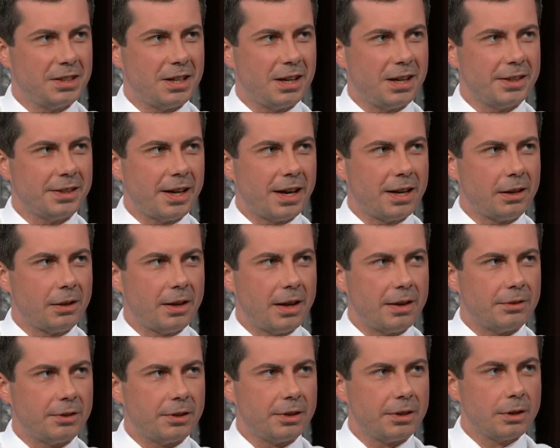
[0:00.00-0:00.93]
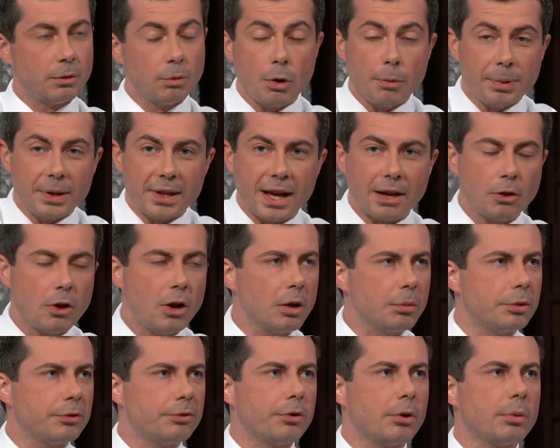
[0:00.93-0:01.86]
on 9 11. It won't be that
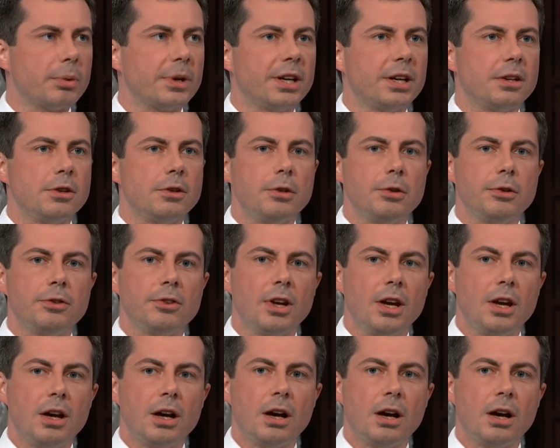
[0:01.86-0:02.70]
long before we get news